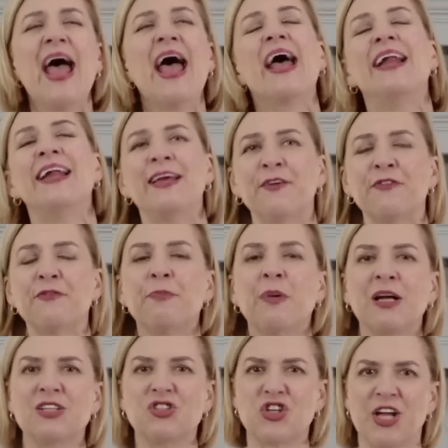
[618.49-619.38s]
And if
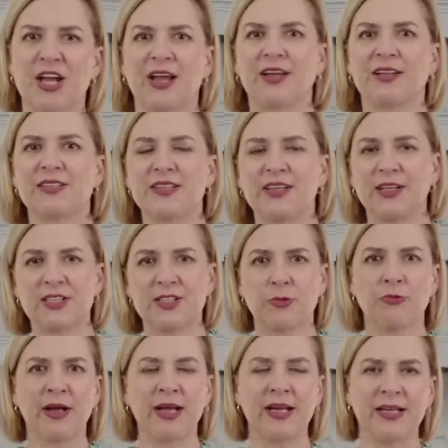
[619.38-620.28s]
by chance it's a
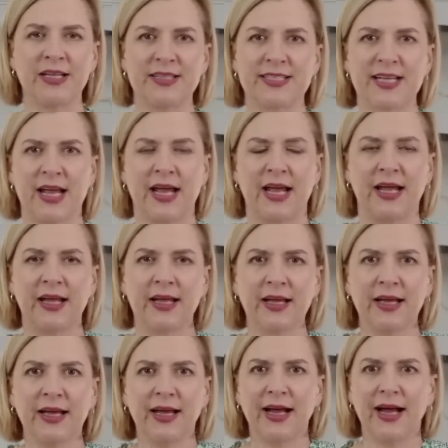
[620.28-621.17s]
rainy day,
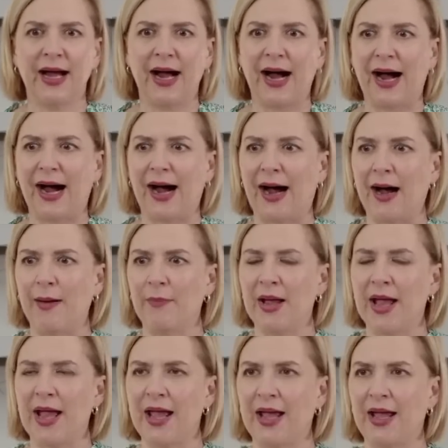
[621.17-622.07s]

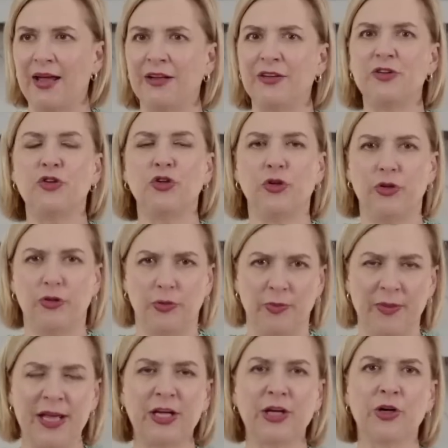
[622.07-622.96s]
and you
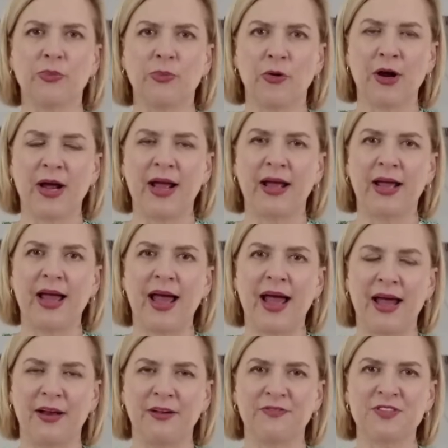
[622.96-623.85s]
make your meringue
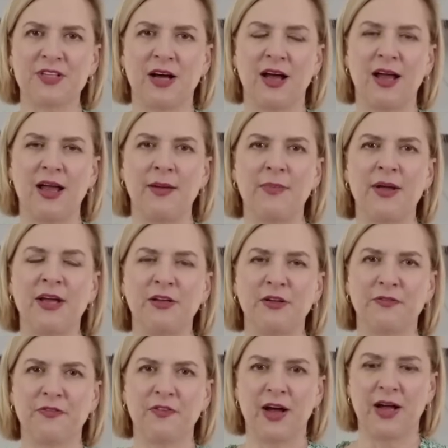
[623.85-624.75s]
ahead of time and
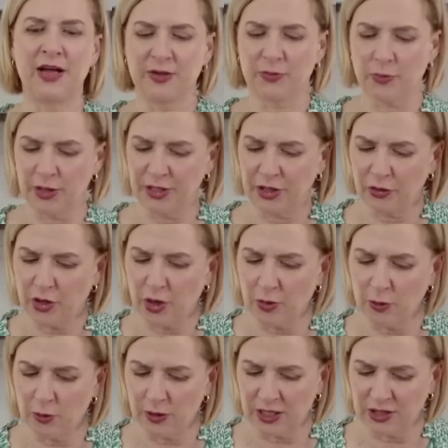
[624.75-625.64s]
you find when you
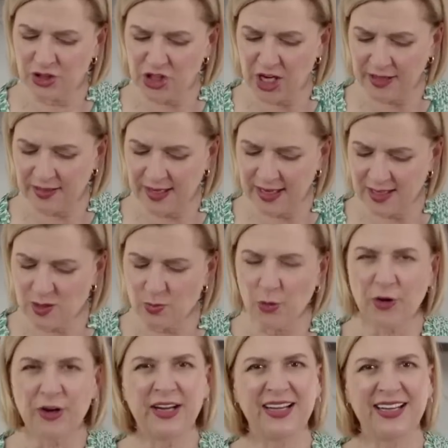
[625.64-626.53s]
go and check the next
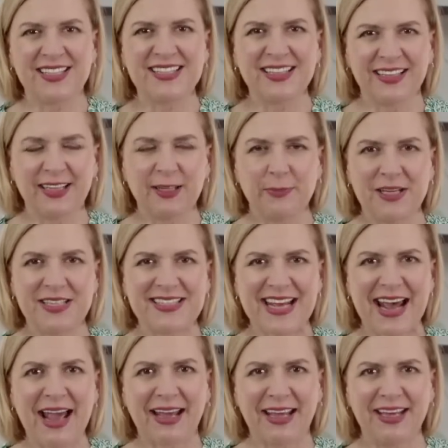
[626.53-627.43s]
morning it's a little bit
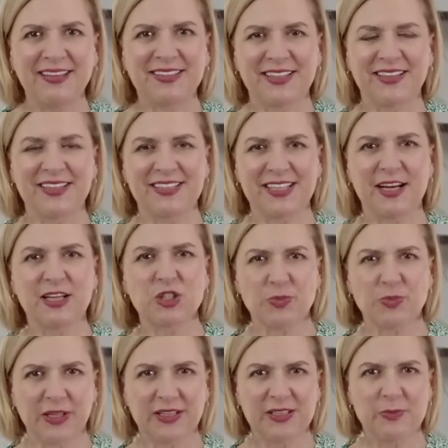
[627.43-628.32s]
tacky to the touch
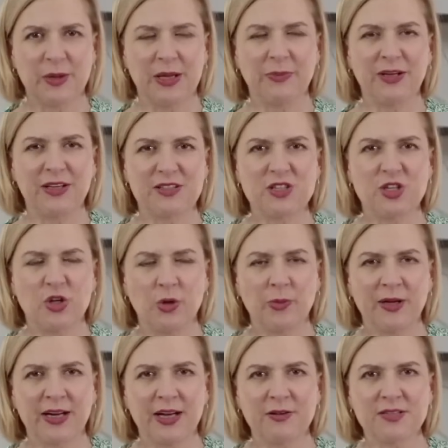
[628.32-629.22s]
because maybe it's
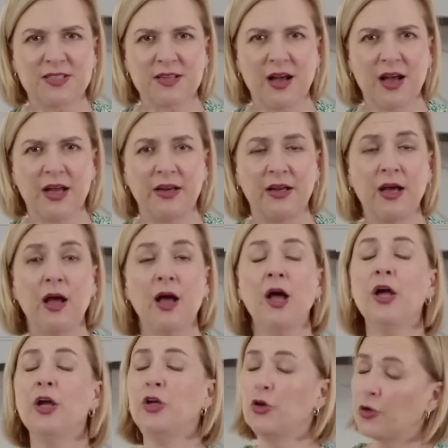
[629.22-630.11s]
humid outside,
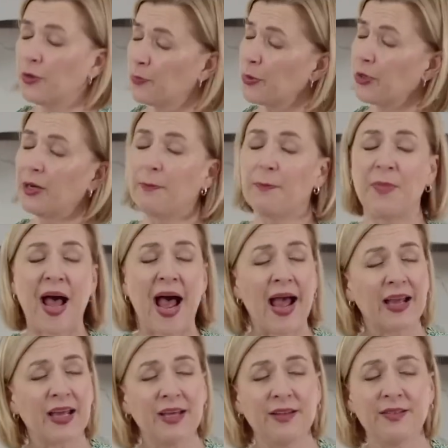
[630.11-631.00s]
you can put it
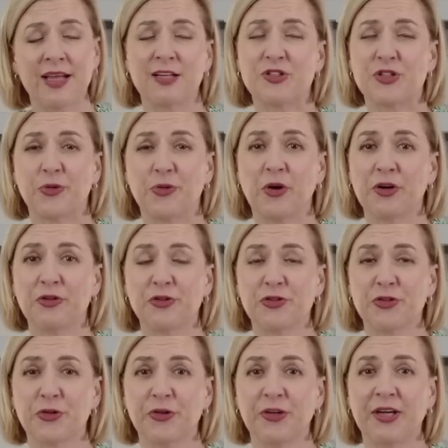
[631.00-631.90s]
back in that
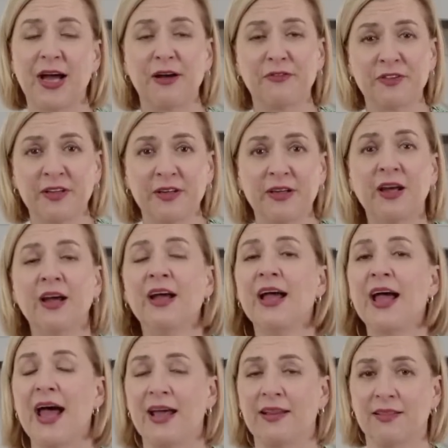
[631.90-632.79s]
200-degree oven
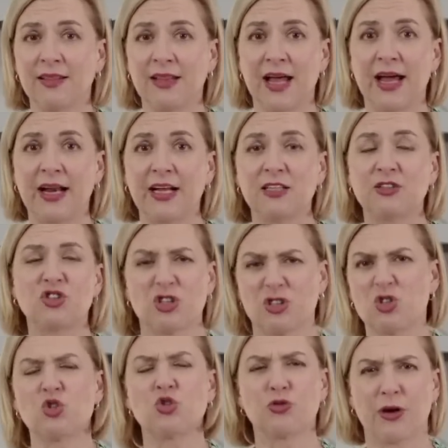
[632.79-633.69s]
and let it
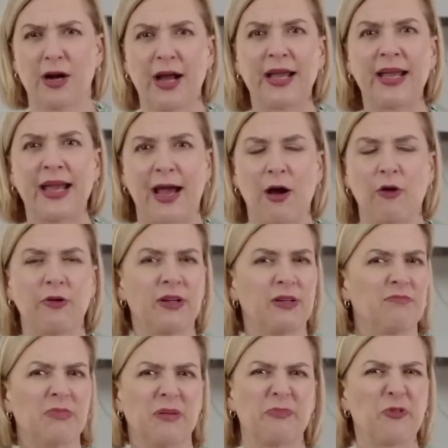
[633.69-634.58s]
just dry out
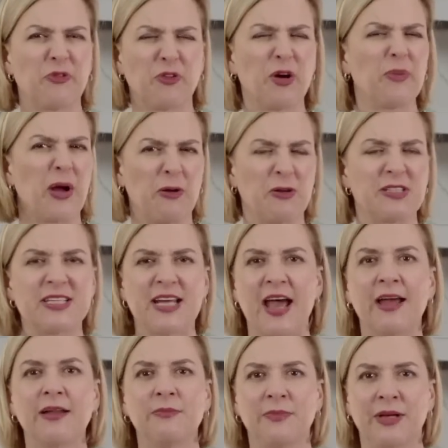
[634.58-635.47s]
for about
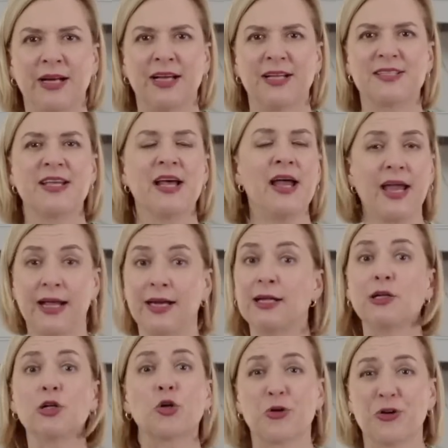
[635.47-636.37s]
10 minutes and
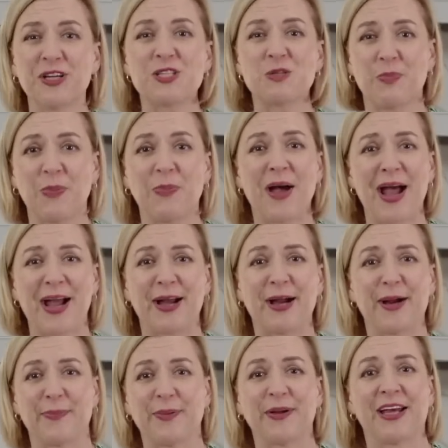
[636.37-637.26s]
it'll crisp back
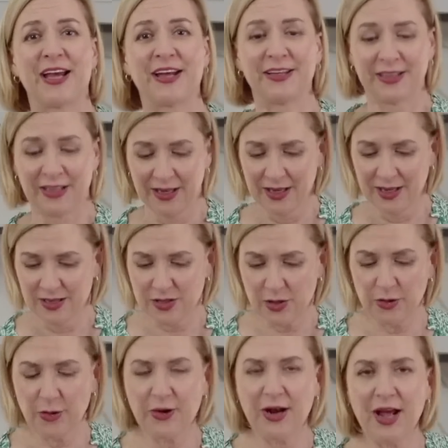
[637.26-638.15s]
up again. So
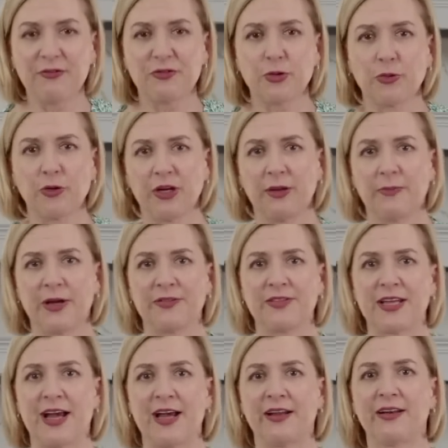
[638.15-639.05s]
you don't have to worry about
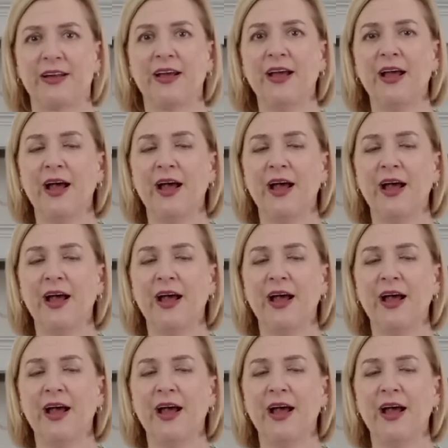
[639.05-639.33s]
that.